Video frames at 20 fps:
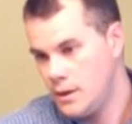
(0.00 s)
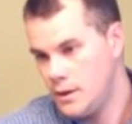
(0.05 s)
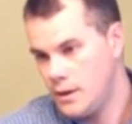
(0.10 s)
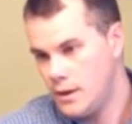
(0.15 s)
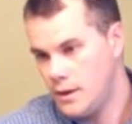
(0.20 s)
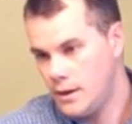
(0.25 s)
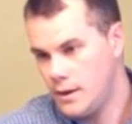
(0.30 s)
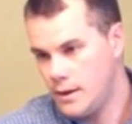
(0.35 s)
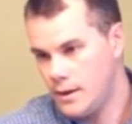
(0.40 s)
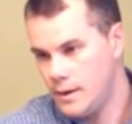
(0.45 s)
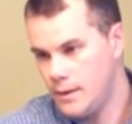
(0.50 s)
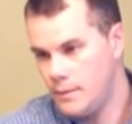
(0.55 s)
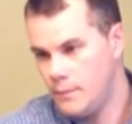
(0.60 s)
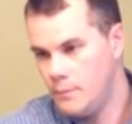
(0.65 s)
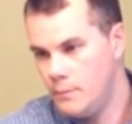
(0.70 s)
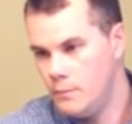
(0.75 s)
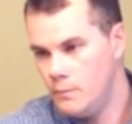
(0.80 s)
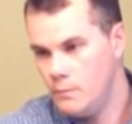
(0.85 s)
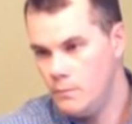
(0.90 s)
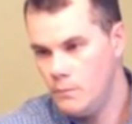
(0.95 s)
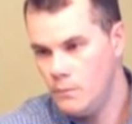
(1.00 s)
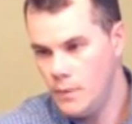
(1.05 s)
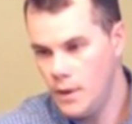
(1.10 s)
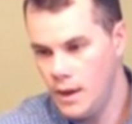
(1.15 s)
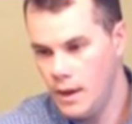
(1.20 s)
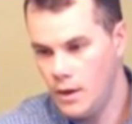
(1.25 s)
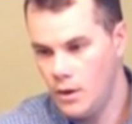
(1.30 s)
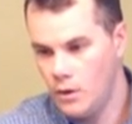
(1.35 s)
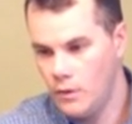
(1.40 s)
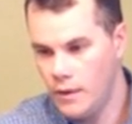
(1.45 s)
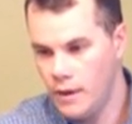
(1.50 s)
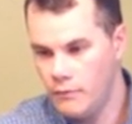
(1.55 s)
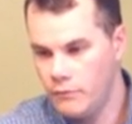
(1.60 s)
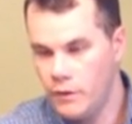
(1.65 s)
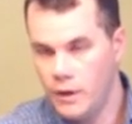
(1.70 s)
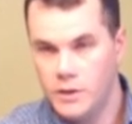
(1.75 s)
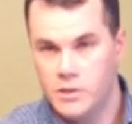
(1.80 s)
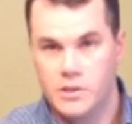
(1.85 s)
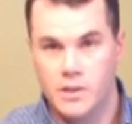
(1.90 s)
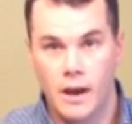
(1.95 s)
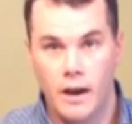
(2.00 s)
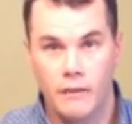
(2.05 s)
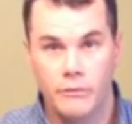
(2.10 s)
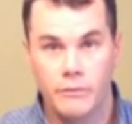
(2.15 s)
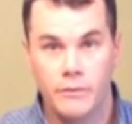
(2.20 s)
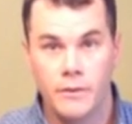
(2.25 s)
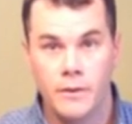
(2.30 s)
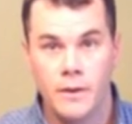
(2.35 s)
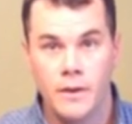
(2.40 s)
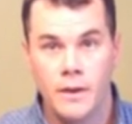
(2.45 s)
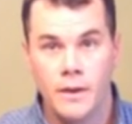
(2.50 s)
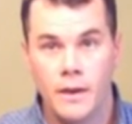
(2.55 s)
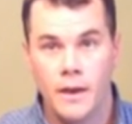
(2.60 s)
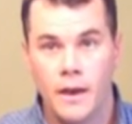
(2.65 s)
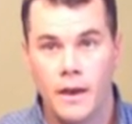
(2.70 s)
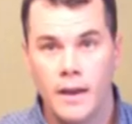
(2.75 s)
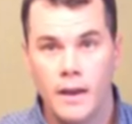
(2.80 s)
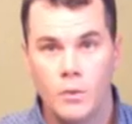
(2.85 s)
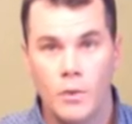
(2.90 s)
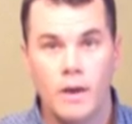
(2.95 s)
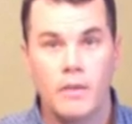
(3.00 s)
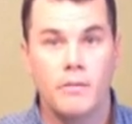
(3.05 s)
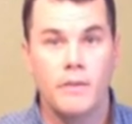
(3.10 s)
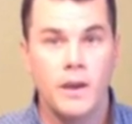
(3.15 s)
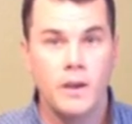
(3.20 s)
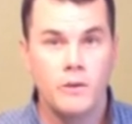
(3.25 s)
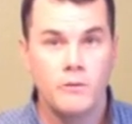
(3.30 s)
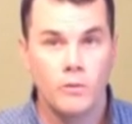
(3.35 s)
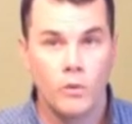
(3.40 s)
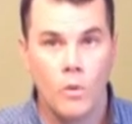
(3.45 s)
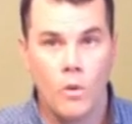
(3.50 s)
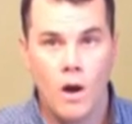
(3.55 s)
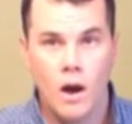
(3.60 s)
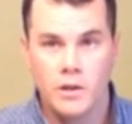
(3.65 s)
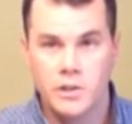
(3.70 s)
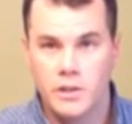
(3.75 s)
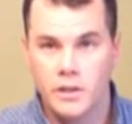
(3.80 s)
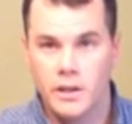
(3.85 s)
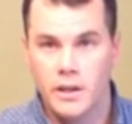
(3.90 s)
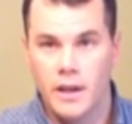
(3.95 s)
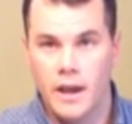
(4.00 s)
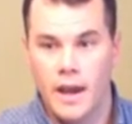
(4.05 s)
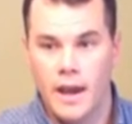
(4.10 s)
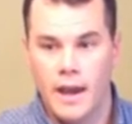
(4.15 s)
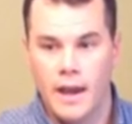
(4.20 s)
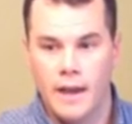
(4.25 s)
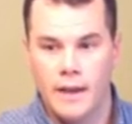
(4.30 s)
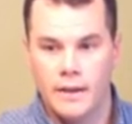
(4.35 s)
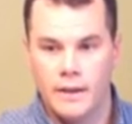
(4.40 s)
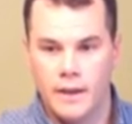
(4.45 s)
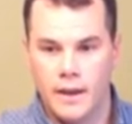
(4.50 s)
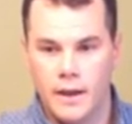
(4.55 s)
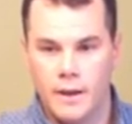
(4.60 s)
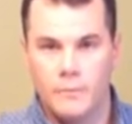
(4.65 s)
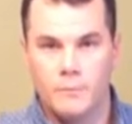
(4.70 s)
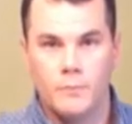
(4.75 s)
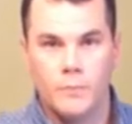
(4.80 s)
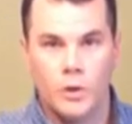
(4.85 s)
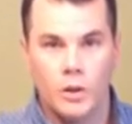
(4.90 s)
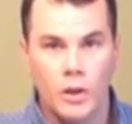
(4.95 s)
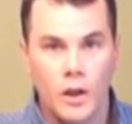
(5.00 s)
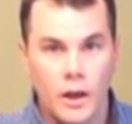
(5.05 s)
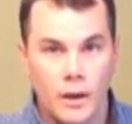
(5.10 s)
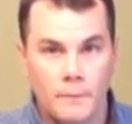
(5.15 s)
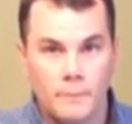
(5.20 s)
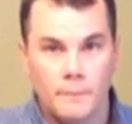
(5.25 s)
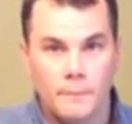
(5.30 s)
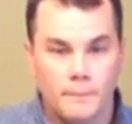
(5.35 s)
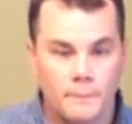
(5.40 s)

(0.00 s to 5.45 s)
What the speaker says: and all that fun stuff. Anyway, thank you for watching, and good luck.